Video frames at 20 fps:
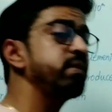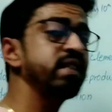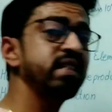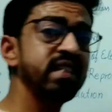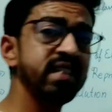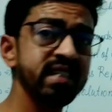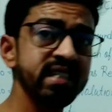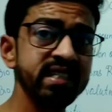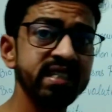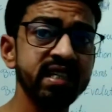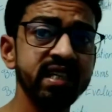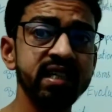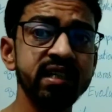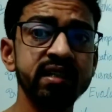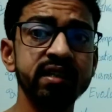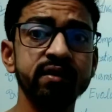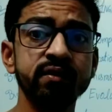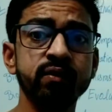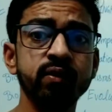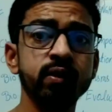the
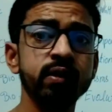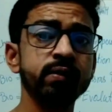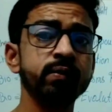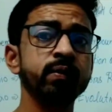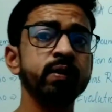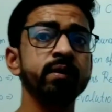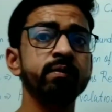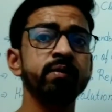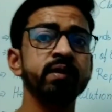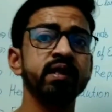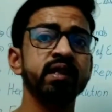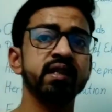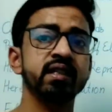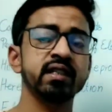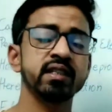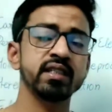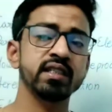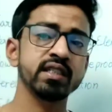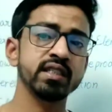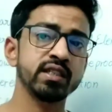result, what will be the
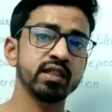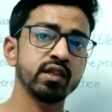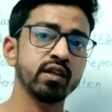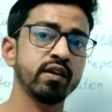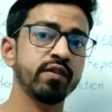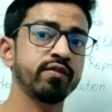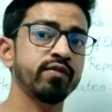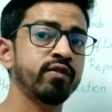condition of